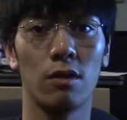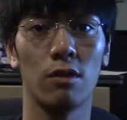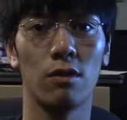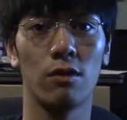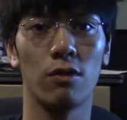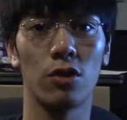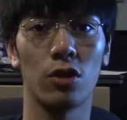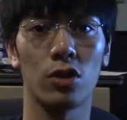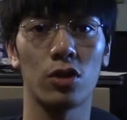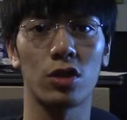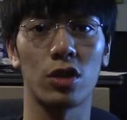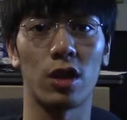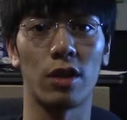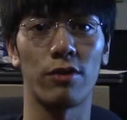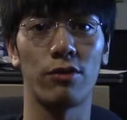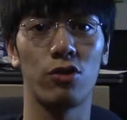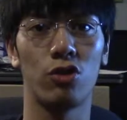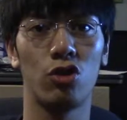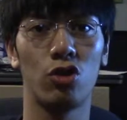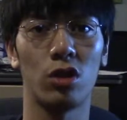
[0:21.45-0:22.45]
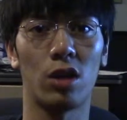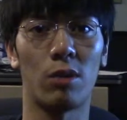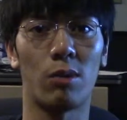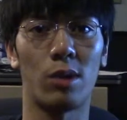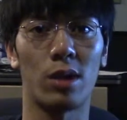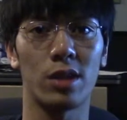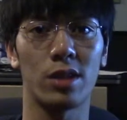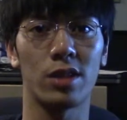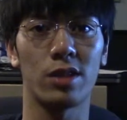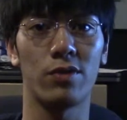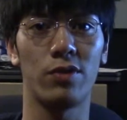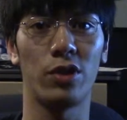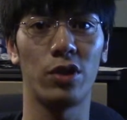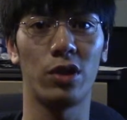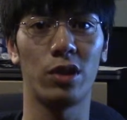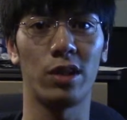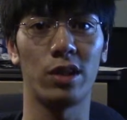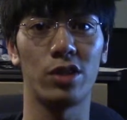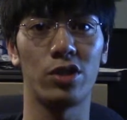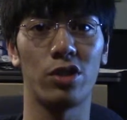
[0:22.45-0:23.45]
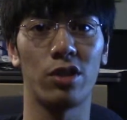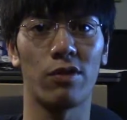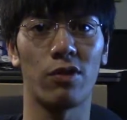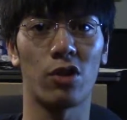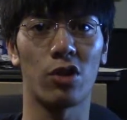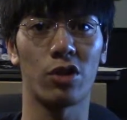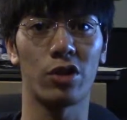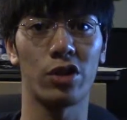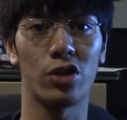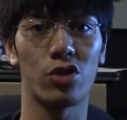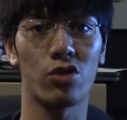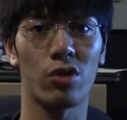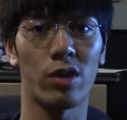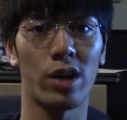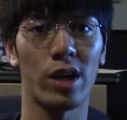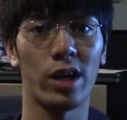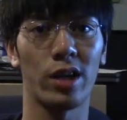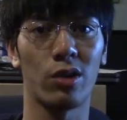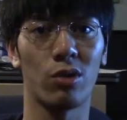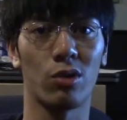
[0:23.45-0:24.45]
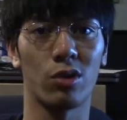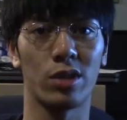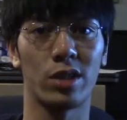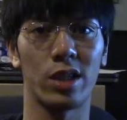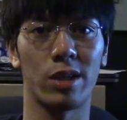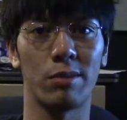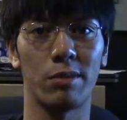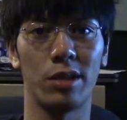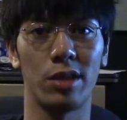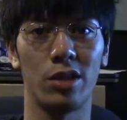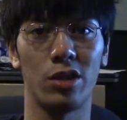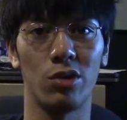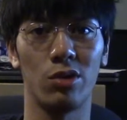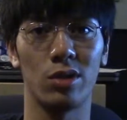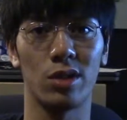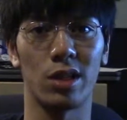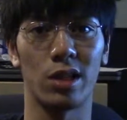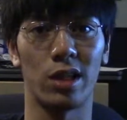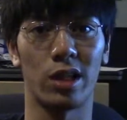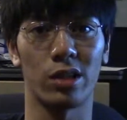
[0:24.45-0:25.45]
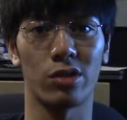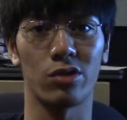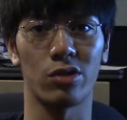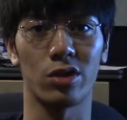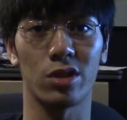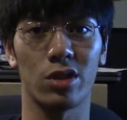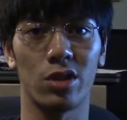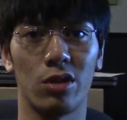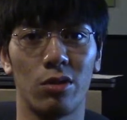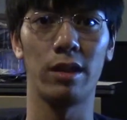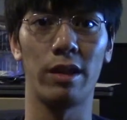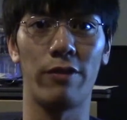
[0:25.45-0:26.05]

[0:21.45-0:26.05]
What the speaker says: First off, do not watch this video unless you have already tried or attempted to use an electroscope.